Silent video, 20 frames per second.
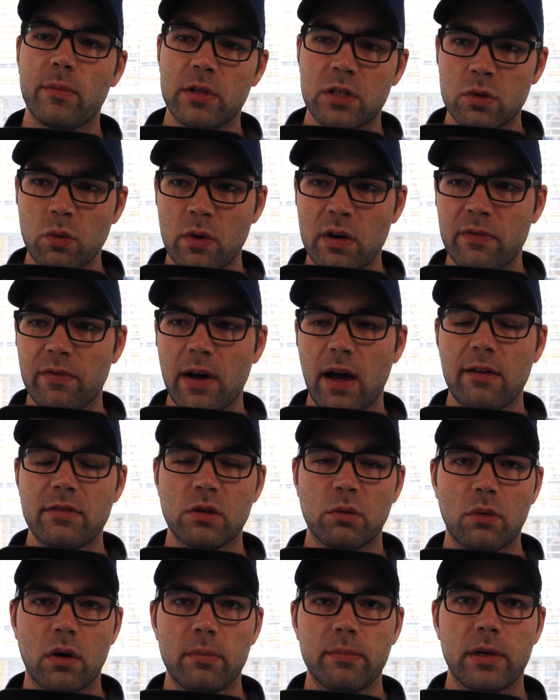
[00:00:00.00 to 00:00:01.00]
He's
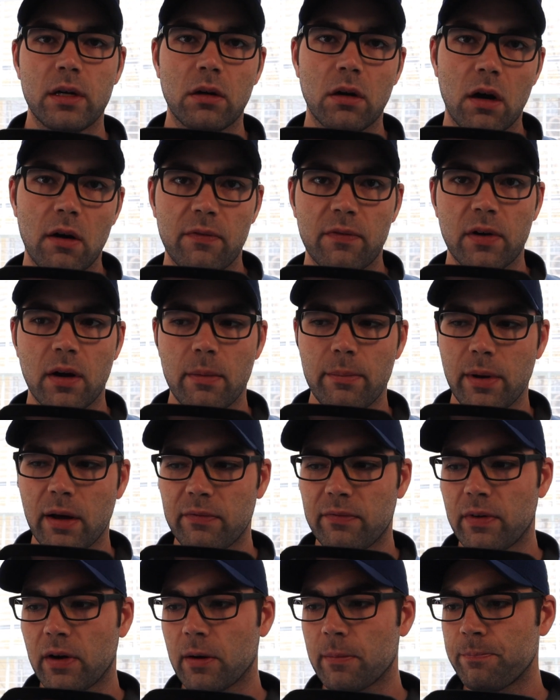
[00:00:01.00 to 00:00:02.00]
25-1 being offered on
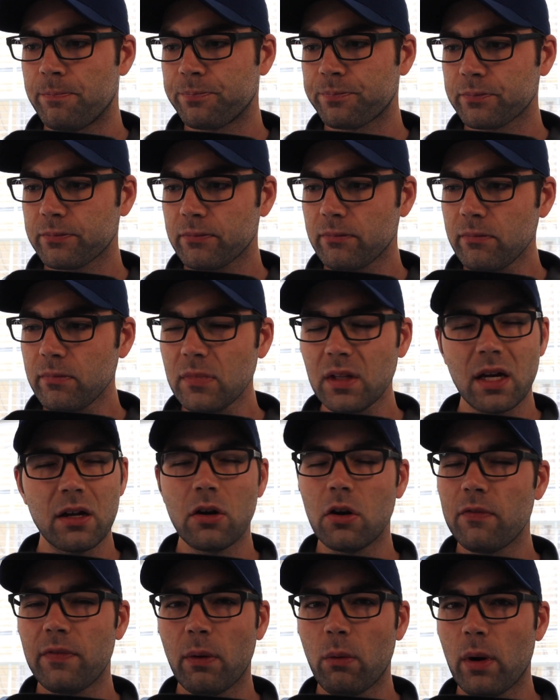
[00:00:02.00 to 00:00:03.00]
Betfair. I
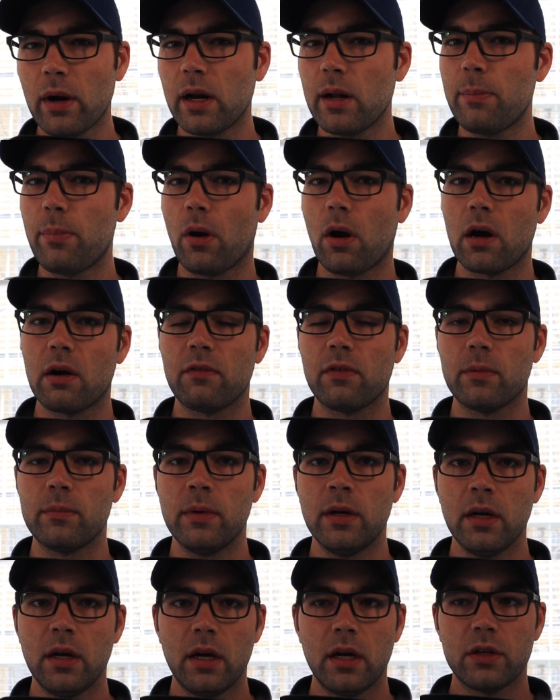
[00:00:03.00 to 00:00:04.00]
don't know if I want any part of
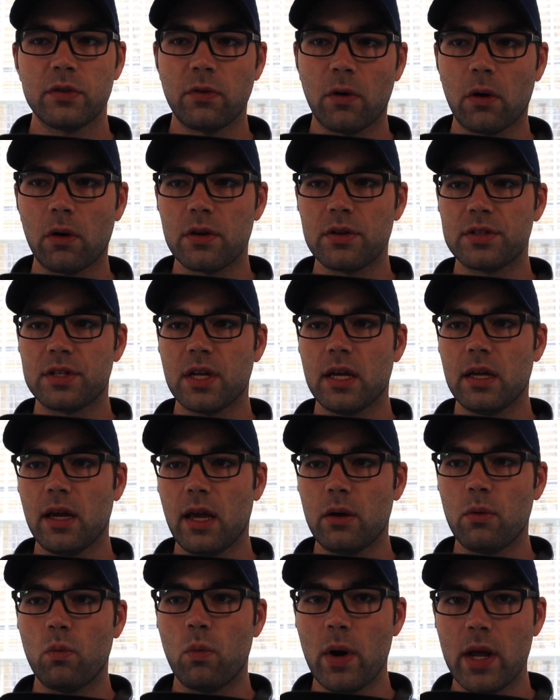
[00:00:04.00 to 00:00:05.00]
him as far as
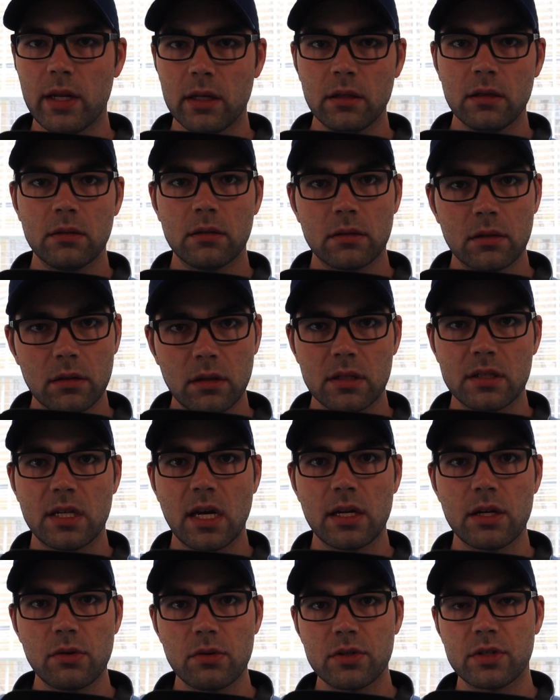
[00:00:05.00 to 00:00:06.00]
a win
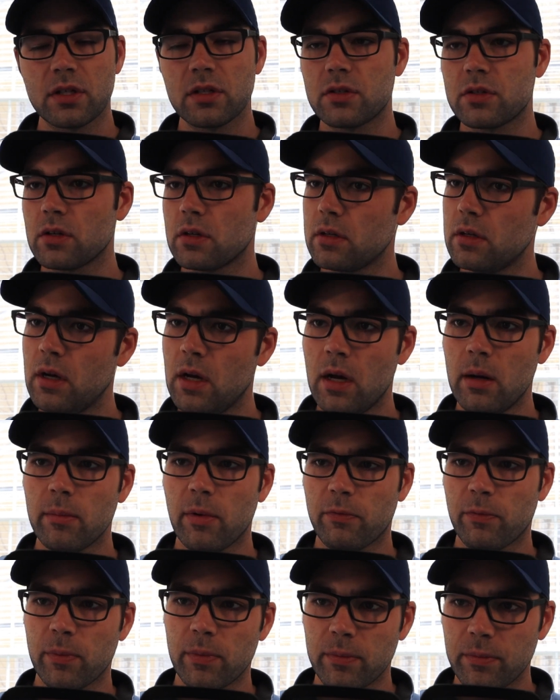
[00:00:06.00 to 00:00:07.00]
contender is concerned,
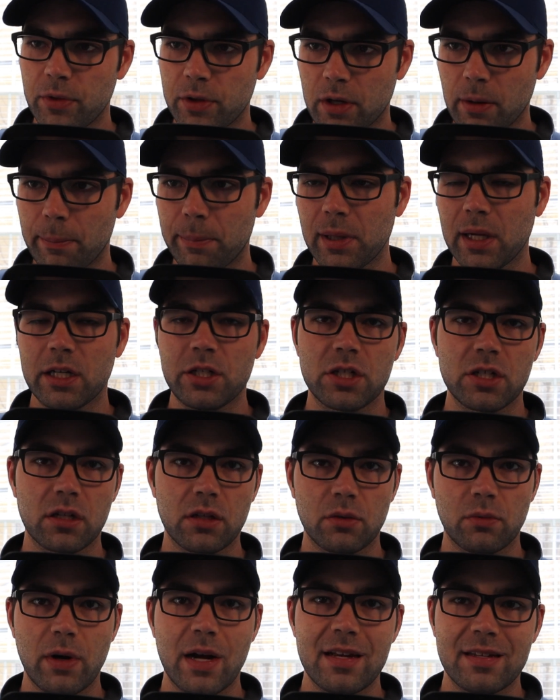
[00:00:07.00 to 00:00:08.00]
but from the complexion
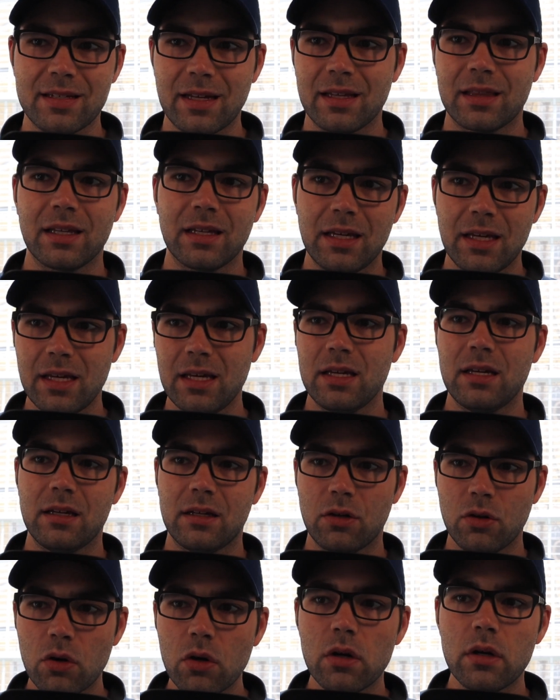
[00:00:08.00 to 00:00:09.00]
of the race, I think he
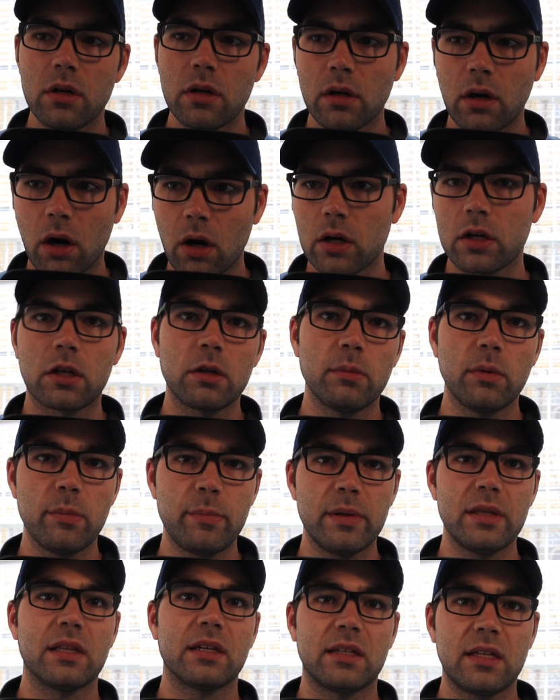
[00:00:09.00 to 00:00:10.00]
could arguably
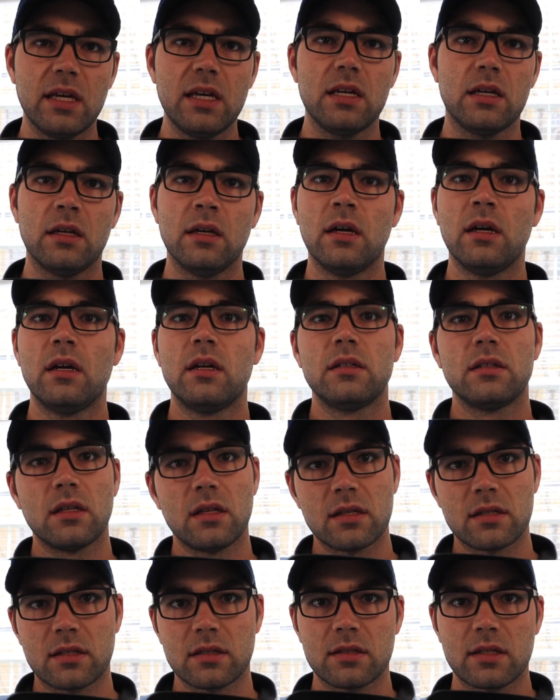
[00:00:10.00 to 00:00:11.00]
be the key to
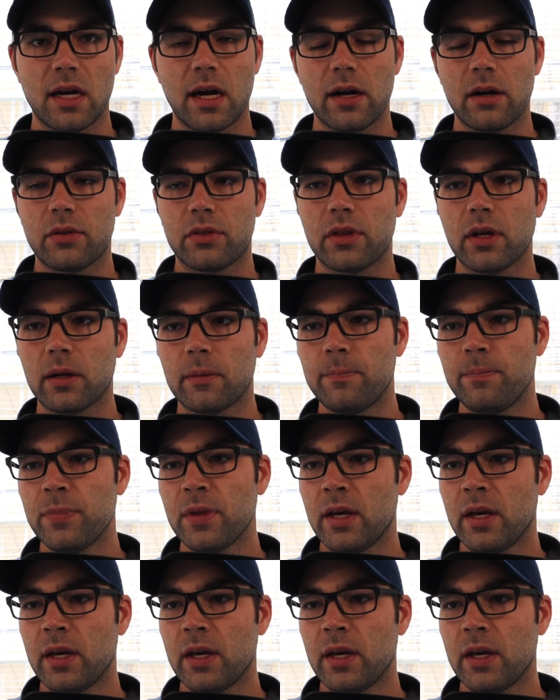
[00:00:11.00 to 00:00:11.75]
this entire thing.